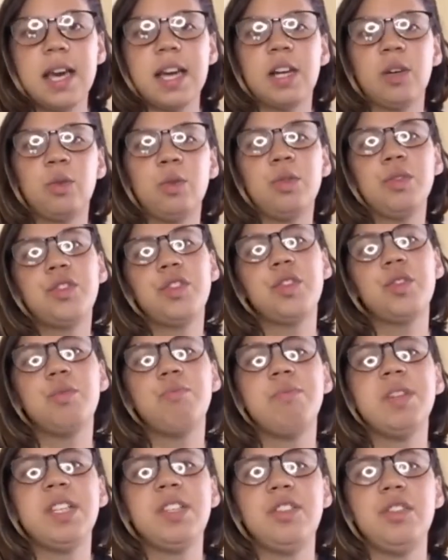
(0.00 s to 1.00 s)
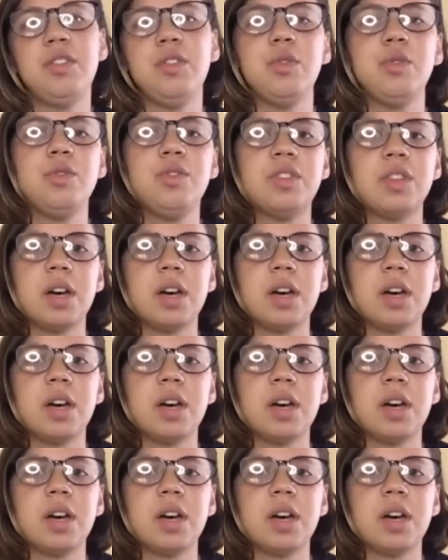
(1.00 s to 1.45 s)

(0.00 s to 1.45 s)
and also misuse